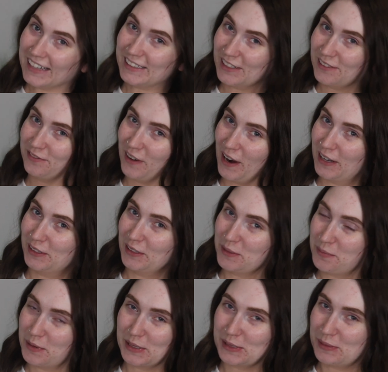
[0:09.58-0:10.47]
I did
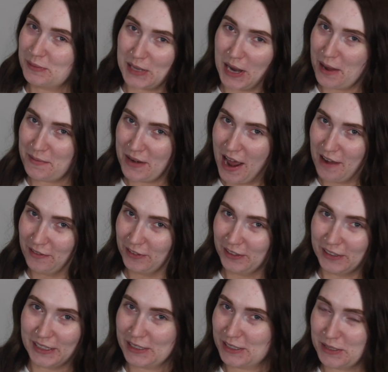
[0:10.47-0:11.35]
finally put some time and
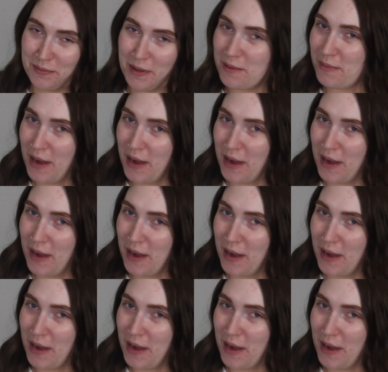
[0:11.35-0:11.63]
effort into my